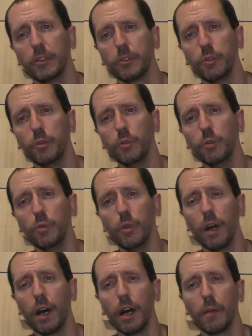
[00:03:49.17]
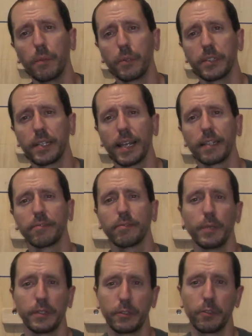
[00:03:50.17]
to protect from
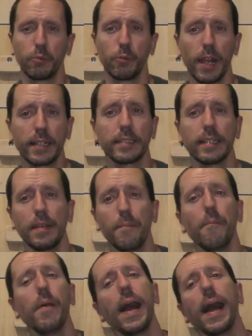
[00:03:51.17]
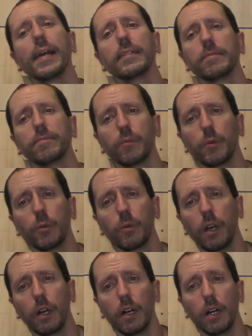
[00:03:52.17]
a direct impact from
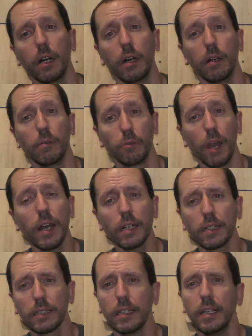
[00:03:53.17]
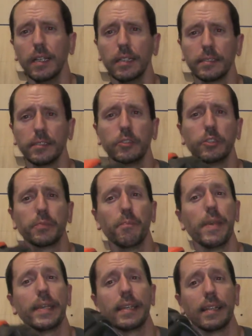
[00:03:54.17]
a rock, to just
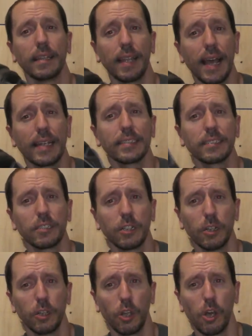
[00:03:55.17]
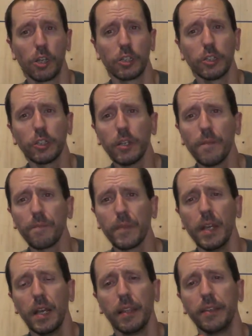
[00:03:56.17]
make it last longer.
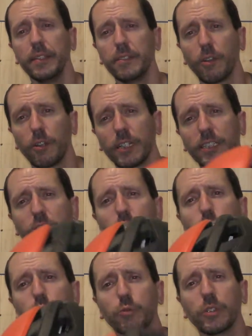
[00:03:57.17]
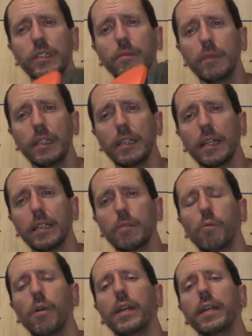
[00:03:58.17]
These are extremely
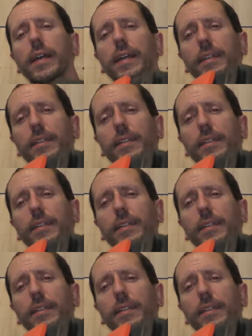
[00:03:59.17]
lightweight and